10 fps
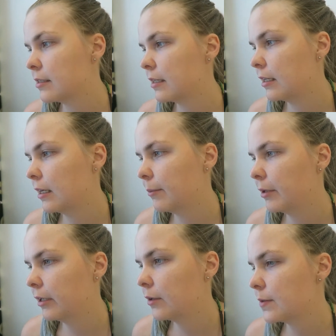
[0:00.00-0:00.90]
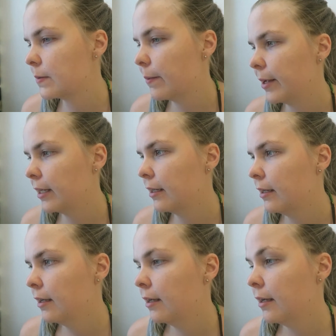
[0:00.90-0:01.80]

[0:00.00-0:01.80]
So I think I'm gonna go swimming